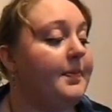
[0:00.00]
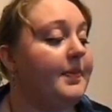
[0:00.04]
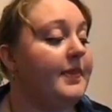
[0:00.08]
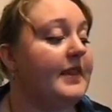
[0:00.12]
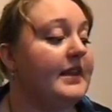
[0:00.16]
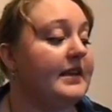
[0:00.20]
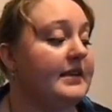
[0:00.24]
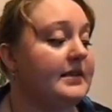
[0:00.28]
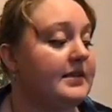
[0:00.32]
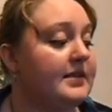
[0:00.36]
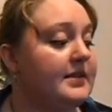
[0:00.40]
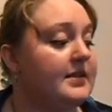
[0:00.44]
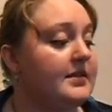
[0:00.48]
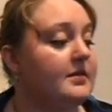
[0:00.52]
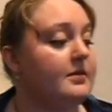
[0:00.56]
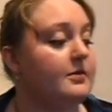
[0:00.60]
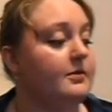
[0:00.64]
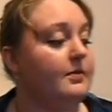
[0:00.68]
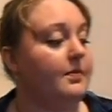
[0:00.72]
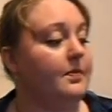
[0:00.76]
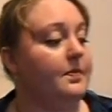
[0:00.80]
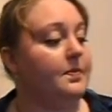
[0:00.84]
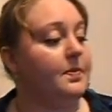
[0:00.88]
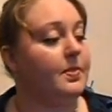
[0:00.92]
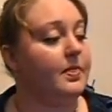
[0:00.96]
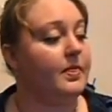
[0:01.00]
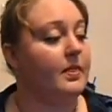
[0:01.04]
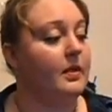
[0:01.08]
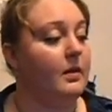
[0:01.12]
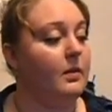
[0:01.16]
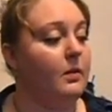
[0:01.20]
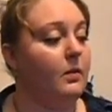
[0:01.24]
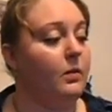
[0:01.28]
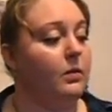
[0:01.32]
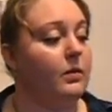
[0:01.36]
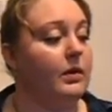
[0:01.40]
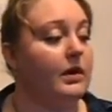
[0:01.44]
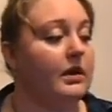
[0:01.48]
This
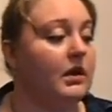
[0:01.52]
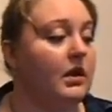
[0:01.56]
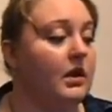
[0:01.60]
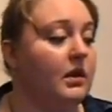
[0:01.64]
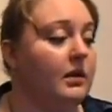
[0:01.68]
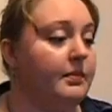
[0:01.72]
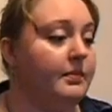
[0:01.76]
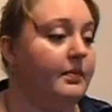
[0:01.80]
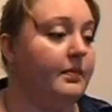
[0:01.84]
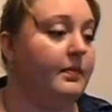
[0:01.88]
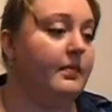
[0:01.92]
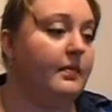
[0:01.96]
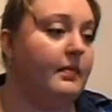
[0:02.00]
will